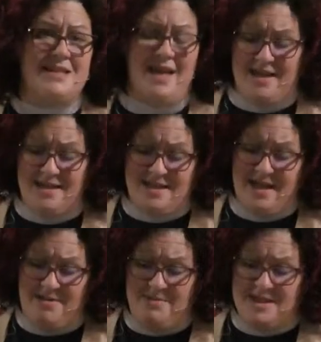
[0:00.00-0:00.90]
and
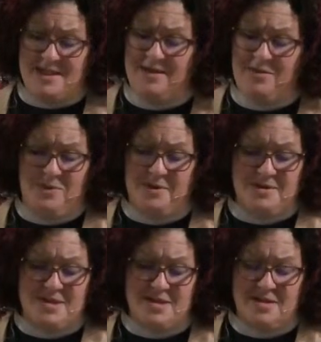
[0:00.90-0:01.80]
empty
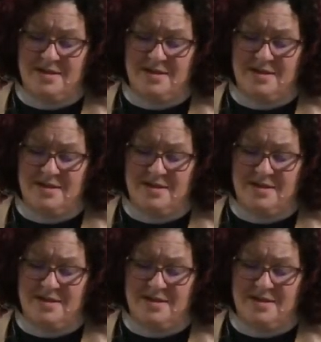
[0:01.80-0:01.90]
words.